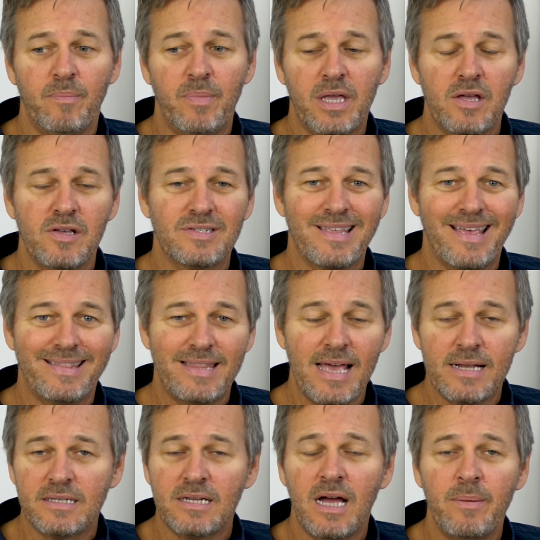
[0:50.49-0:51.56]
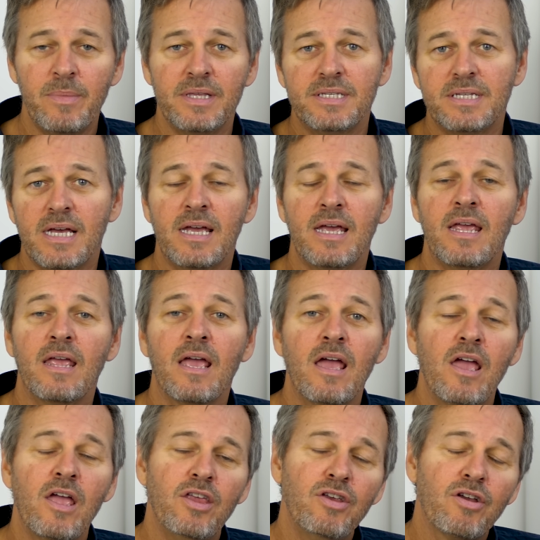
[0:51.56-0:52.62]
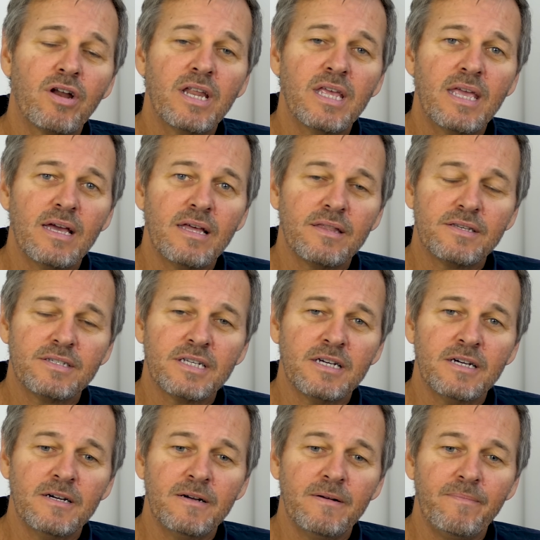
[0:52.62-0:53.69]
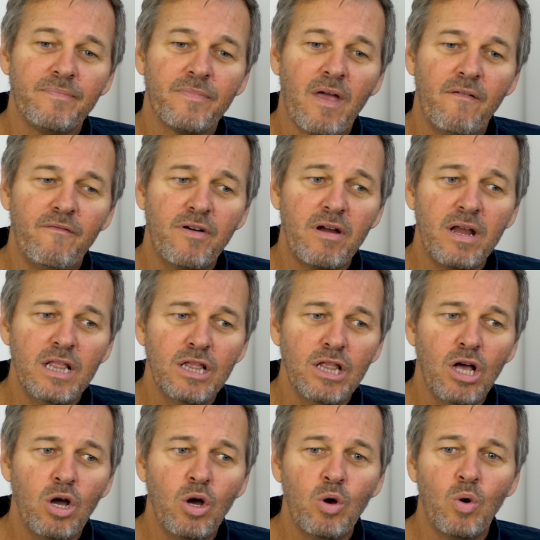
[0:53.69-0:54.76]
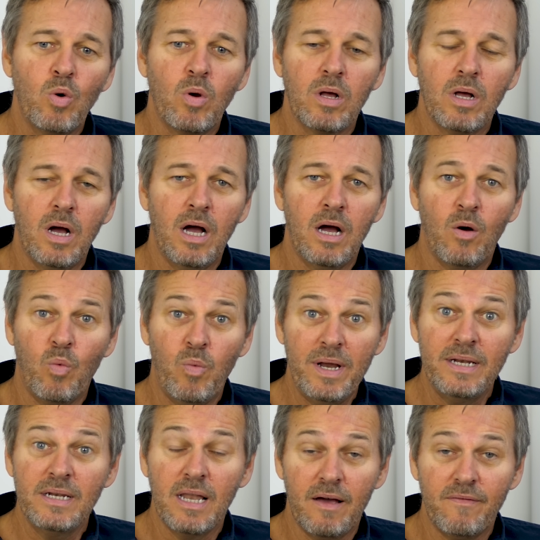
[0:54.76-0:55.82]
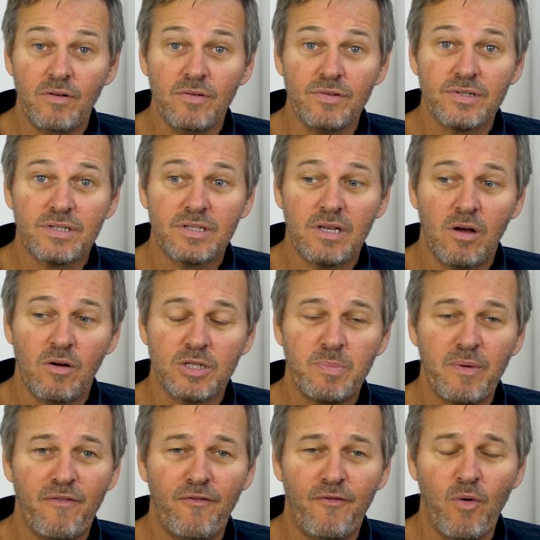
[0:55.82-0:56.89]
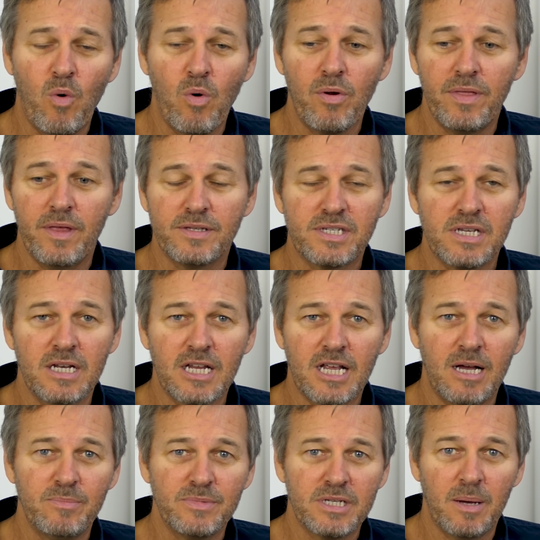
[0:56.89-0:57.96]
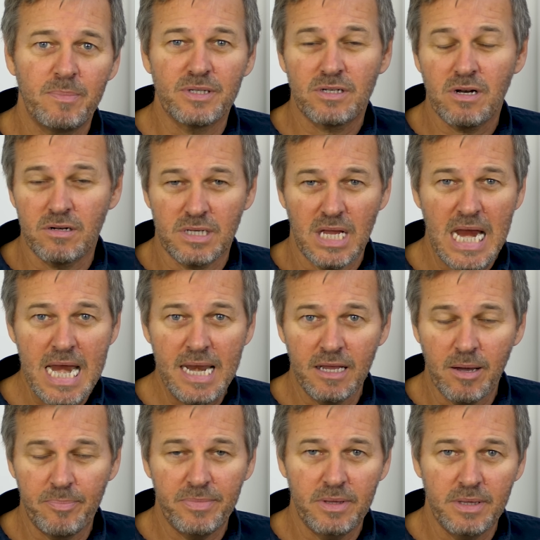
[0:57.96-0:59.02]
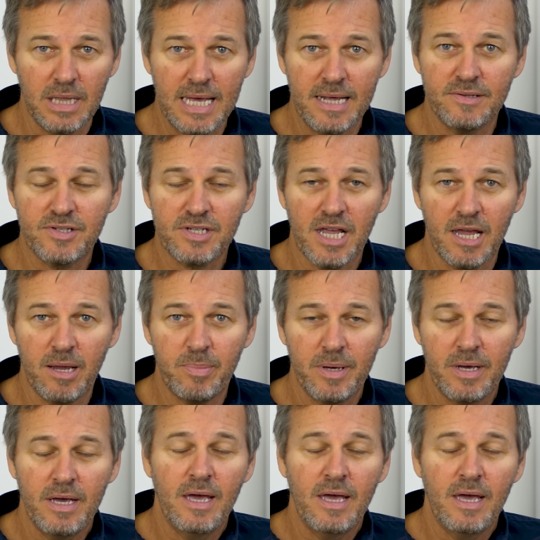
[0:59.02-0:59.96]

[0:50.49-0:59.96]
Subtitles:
because at that time of the day, you're going to get very low wind levels. So it's before the sun comes up and starts heating up the landscape.